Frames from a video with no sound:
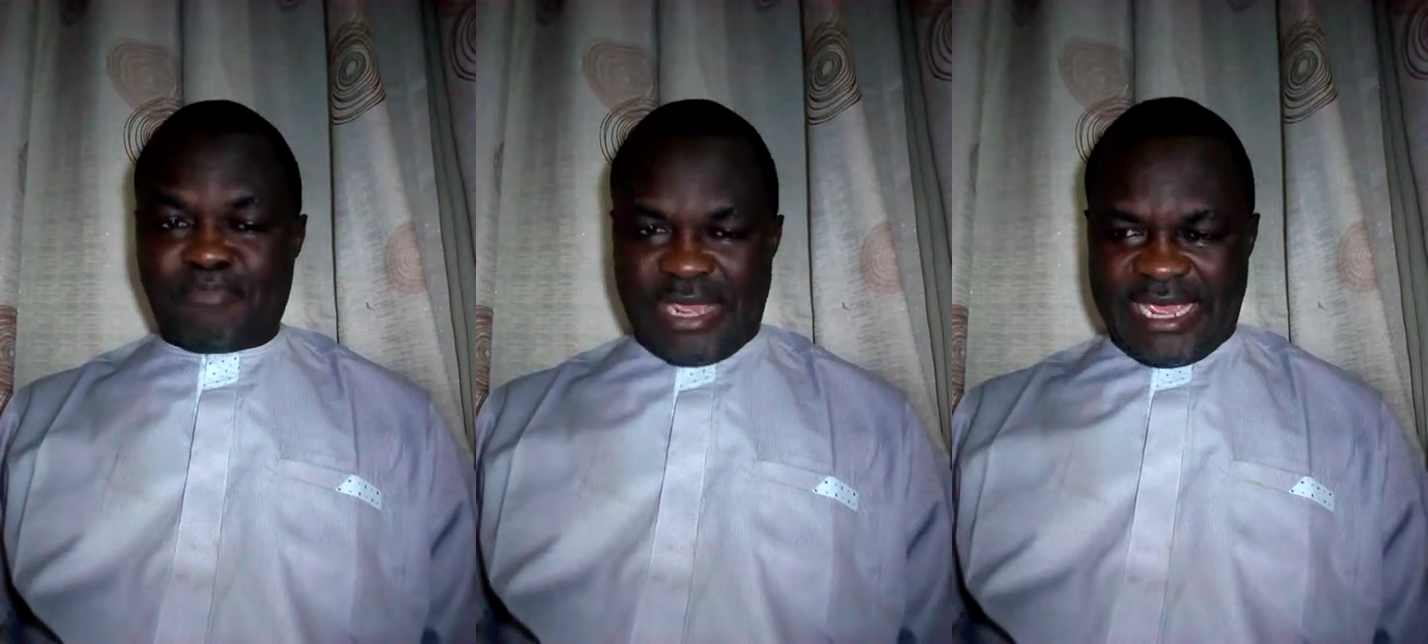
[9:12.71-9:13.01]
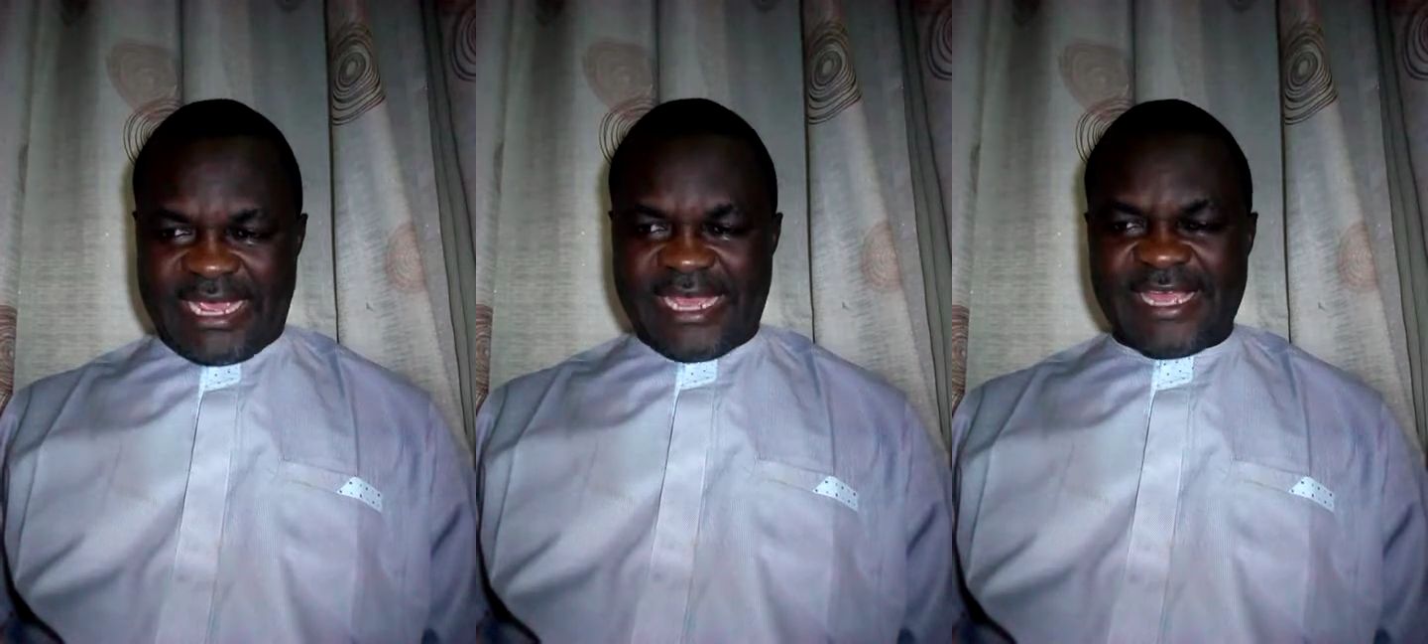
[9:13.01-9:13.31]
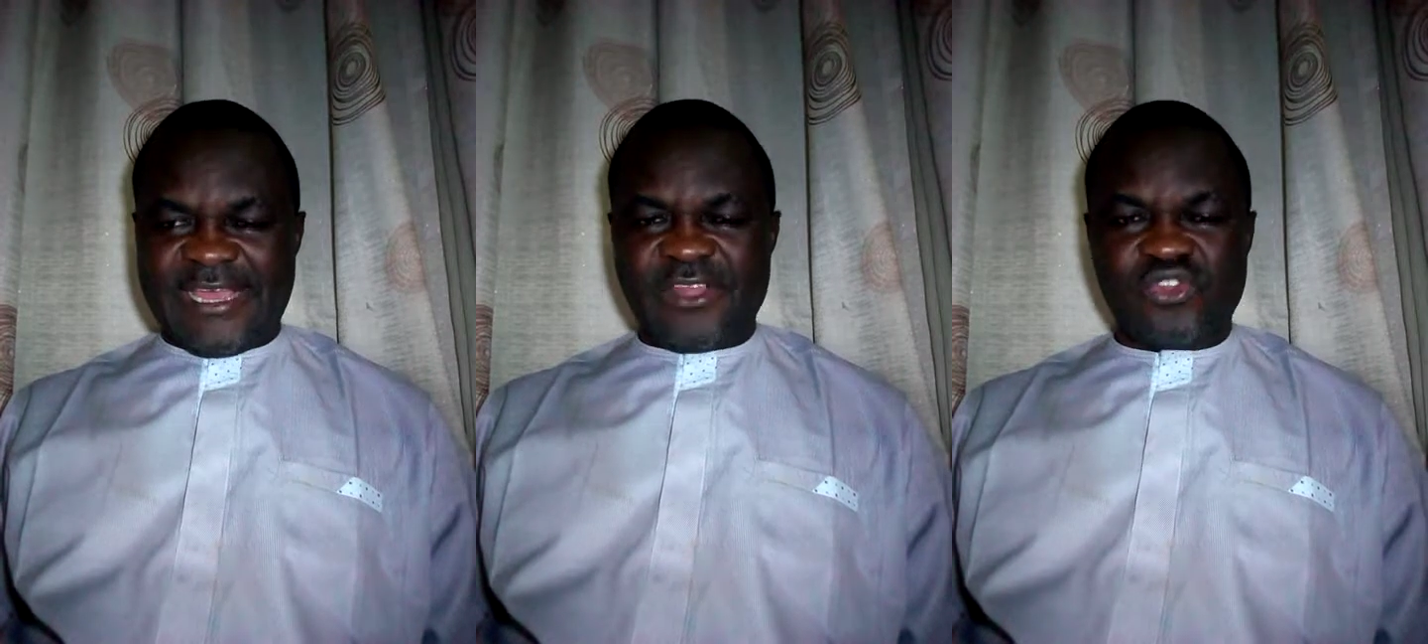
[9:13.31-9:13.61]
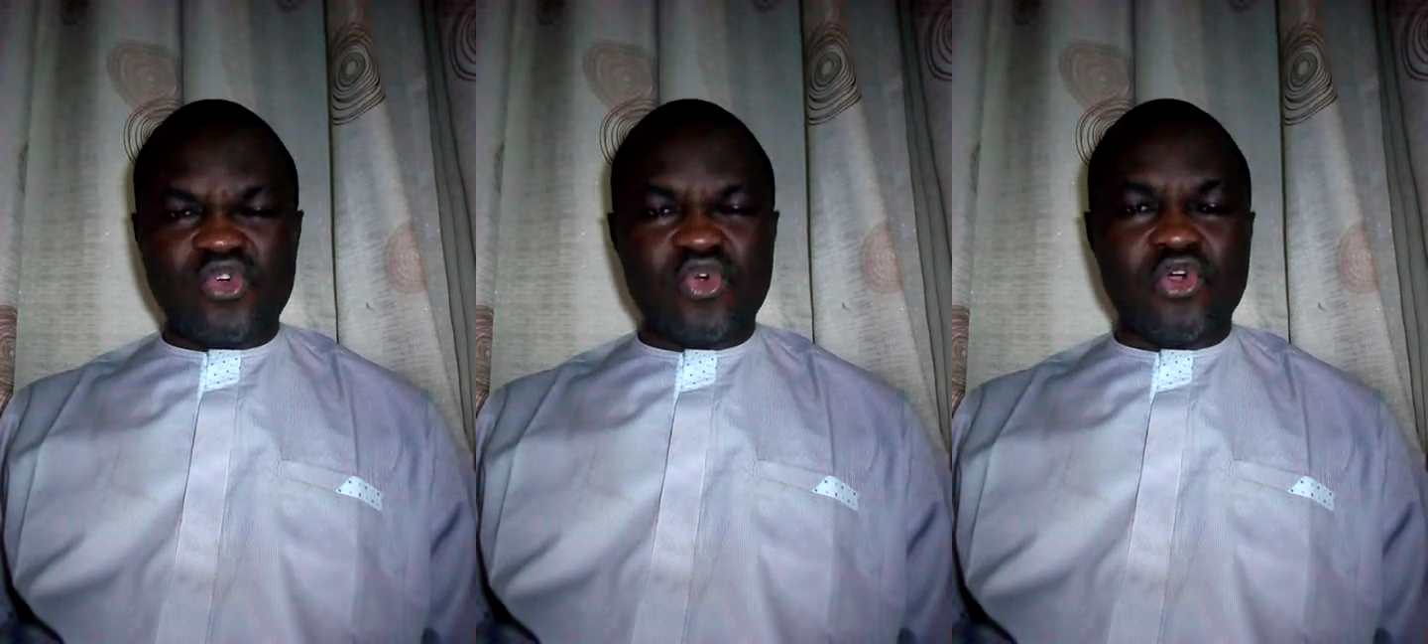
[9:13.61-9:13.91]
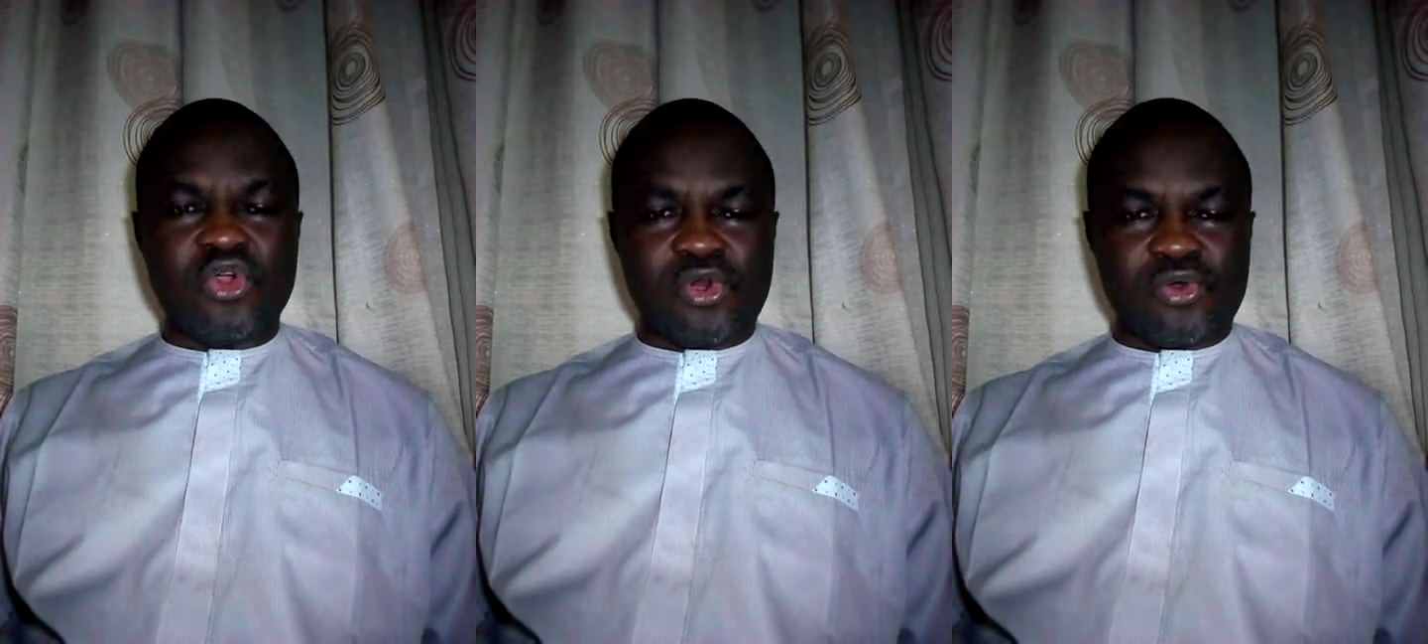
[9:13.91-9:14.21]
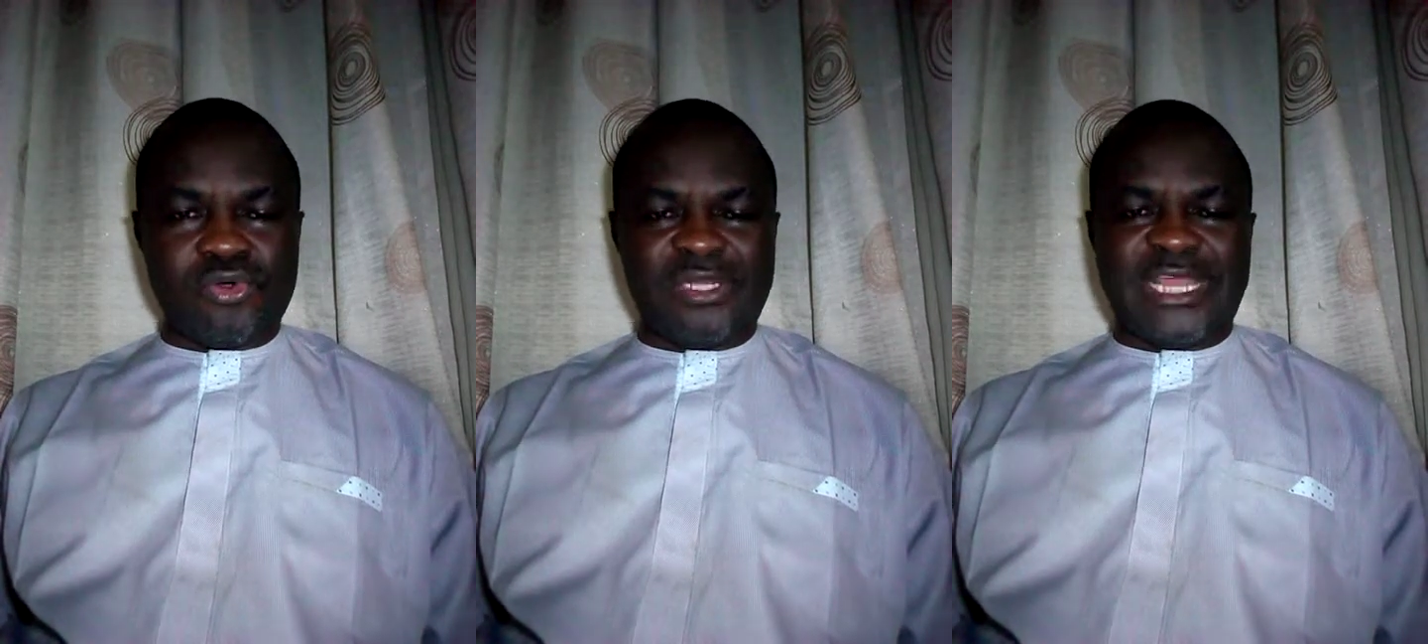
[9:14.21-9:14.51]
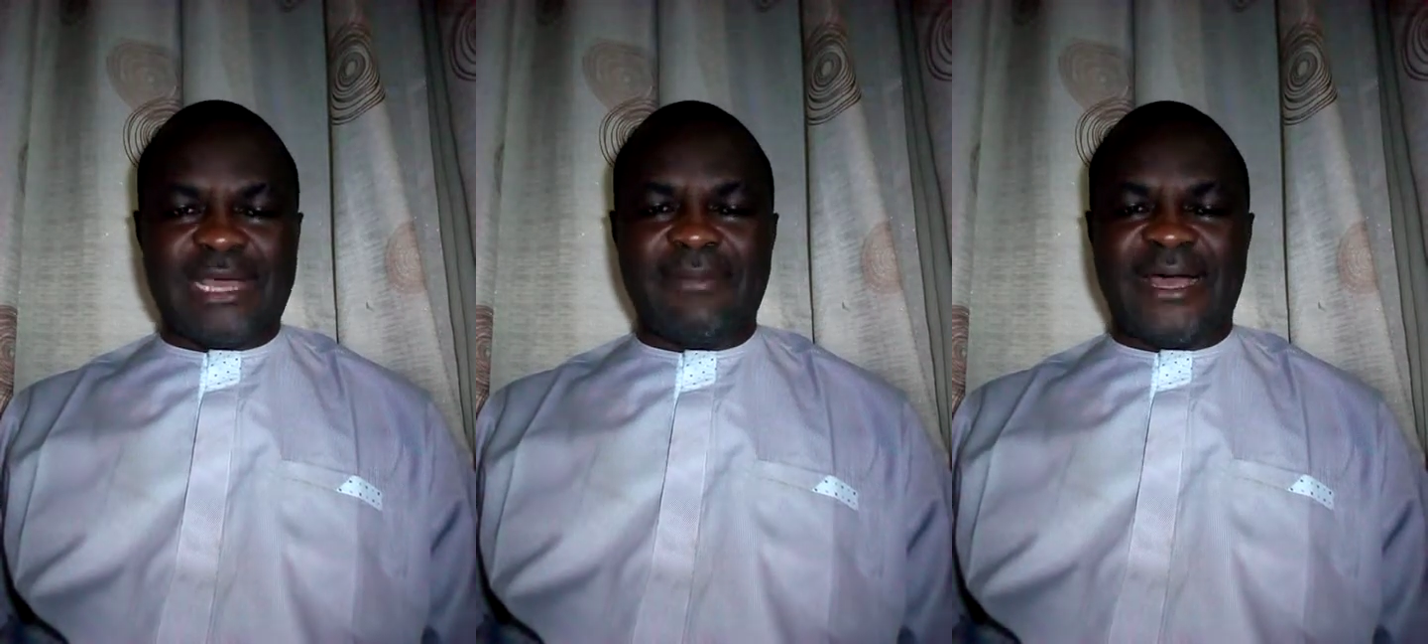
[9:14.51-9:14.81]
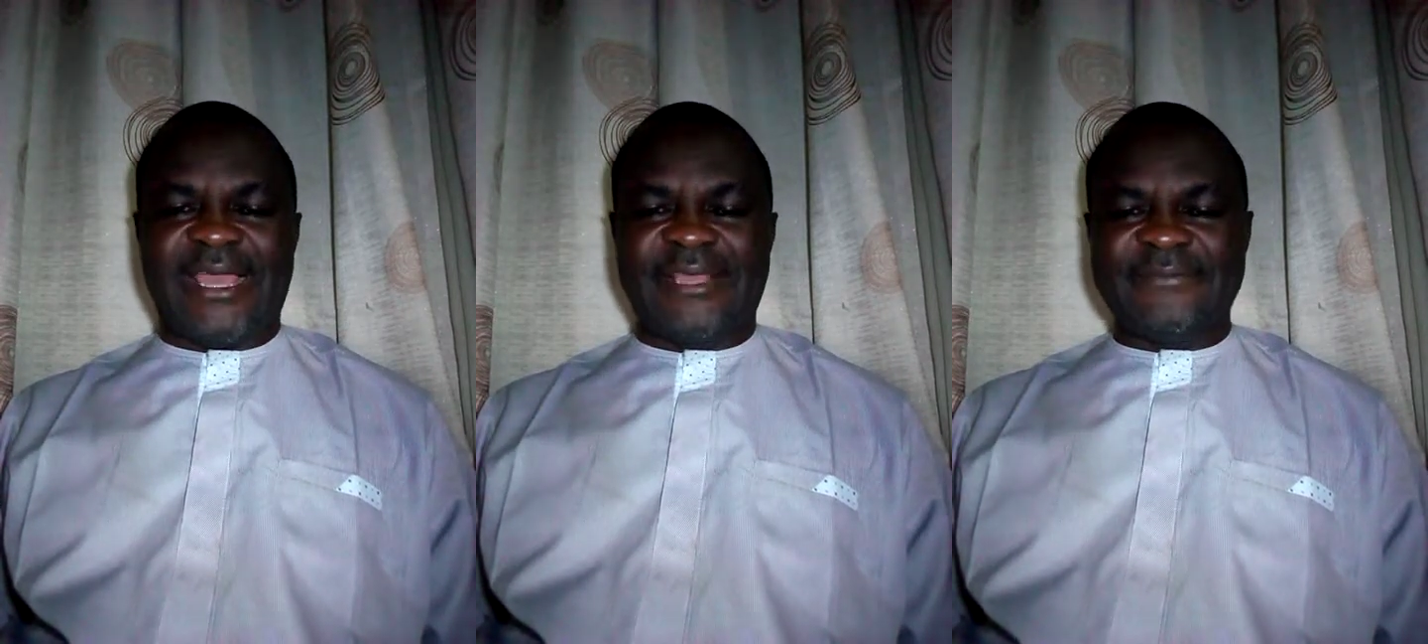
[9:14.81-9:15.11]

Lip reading: peck to grow thereby.